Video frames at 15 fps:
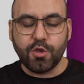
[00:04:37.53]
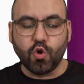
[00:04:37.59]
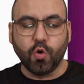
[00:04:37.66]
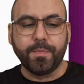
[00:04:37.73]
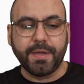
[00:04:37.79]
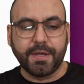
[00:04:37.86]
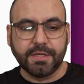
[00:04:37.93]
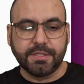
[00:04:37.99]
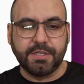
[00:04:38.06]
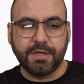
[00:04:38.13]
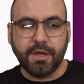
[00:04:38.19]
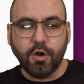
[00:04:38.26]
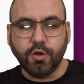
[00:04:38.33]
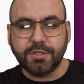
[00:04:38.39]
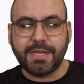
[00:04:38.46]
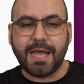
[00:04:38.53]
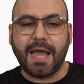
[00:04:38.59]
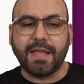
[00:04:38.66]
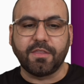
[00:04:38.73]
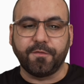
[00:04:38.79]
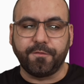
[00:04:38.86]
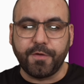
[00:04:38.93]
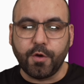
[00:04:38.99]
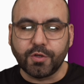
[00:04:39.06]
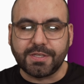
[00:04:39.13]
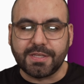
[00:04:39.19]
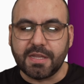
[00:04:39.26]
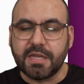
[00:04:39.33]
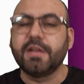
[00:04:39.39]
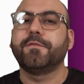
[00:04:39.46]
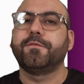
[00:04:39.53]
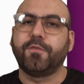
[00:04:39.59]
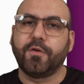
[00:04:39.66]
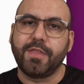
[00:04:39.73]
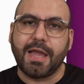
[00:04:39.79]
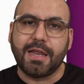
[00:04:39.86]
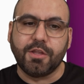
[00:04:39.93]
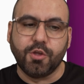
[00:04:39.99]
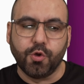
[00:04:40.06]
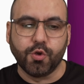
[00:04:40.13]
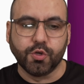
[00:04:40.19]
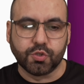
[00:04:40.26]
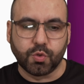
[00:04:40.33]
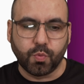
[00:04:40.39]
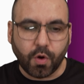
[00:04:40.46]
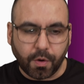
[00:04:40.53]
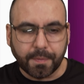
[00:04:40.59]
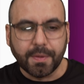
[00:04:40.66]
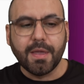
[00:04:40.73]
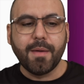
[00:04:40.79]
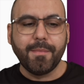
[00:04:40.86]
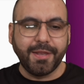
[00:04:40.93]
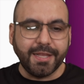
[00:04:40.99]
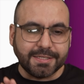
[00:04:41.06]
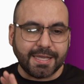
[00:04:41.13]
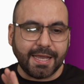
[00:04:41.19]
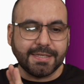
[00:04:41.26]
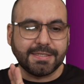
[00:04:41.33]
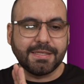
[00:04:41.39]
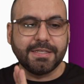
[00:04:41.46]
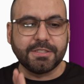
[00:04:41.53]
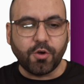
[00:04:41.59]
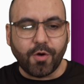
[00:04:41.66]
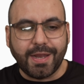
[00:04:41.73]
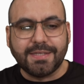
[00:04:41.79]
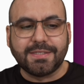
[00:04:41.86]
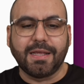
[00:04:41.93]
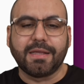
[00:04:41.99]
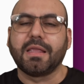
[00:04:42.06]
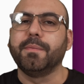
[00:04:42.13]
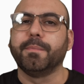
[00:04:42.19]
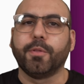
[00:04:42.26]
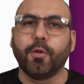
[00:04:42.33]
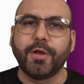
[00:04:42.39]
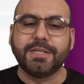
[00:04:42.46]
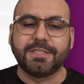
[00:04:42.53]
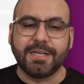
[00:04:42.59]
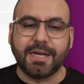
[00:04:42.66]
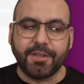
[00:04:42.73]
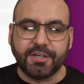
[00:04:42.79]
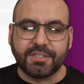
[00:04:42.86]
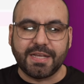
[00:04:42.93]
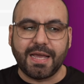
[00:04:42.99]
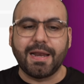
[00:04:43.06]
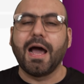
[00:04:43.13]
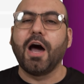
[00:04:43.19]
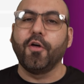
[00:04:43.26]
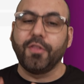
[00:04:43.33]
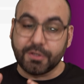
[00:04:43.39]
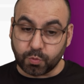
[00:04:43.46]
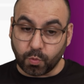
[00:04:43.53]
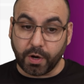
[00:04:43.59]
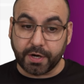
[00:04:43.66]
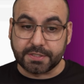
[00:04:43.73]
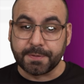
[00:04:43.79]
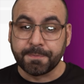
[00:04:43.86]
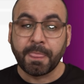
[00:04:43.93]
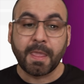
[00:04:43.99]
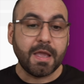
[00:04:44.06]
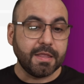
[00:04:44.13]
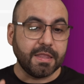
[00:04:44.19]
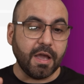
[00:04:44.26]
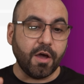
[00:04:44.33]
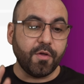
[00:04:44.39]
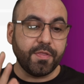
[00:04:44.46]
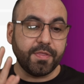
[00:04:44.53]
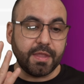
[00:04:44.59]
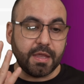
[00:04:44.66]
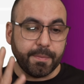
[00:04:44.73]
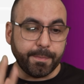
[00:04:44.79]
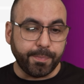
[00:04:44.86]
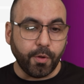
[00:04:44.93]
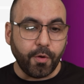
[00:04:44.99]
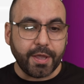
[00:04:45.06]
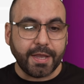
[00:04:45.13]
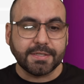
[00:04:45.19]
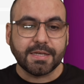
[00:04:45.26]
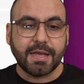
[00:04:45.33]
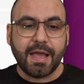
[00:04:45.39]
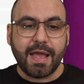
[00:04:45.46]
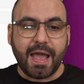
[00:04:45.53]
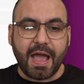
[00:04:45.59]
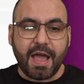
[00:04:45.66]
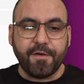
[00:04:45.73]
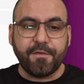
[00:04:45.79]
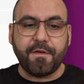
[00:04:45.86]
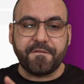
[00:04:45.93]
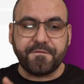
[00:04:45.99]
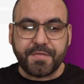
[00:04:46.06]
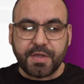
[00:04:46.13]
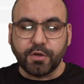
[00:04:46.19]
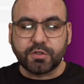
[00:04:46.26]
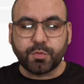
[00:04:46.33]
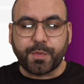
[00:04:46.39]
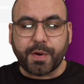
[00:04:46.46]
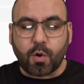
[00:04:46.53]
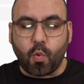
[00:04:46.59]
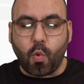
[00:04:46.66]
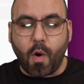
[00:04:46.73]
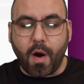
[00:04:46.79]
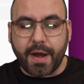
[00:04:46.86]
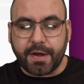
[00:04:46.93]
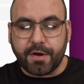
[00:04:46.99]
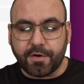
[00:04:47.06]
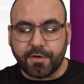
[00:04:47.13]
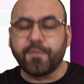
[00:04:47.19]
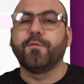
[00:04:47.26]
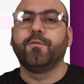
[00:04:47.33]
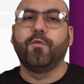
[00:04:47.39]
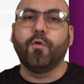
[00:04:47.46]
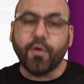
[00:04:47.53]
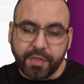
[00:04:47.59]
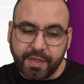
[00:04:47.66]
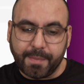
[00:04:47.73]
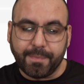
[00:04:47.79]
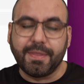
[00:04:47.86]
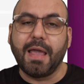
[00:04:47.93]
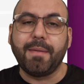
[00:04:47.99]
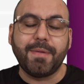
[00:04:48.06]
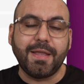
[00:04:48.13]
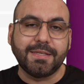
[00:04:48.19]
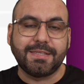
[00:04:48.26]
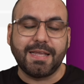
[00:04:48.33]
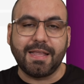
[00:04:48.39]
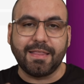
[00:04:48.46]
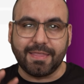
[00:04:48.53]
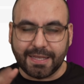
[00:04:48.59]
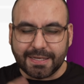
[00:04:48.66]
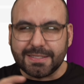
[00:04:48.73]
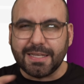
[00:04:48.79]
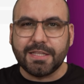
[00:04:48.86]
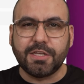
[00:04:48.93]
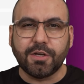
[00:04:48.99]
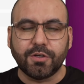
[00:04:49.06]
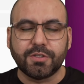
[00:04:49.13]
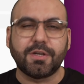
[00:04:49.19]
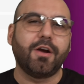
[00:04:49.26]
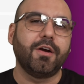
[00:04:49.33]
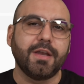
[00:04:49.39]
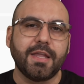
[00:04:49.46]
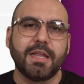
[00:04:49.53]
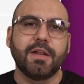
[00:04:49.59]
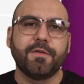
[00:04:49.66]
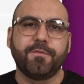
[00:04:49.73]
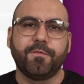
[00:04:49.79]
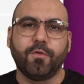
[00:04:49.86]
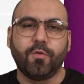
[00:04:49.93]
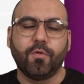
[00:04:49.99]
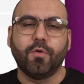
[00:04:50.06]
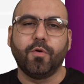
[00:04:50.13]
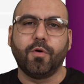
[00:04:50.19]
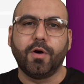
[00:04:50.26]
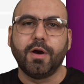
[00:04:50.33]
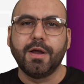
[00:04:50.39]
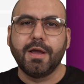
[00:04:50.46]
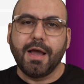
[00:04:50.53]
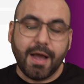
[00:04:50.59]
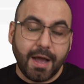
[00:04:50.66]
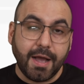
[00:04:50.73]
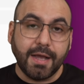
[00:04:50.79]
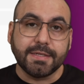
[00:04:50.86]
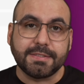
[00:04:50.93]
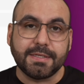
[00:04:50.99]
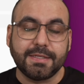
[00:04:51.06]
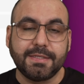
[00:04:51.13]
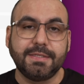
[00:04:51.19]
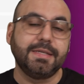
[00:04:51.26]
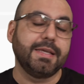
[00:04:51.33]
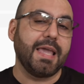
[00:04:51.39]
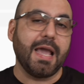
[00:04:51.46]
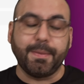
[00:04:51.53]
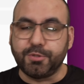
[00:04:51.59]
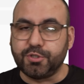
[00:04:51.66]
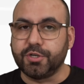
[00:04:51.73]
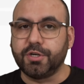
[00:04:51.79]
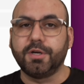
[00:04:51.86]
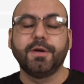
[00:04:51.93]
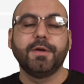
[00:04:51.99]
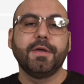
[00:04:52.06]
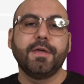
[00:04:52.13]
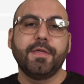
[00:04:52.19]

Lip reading: you'll be good to go to add the fields needed for that new user role. In this case, let's go ahead and select employees to understand how this works. Now, employees have fields required for them. That means that these details are needed for us to capture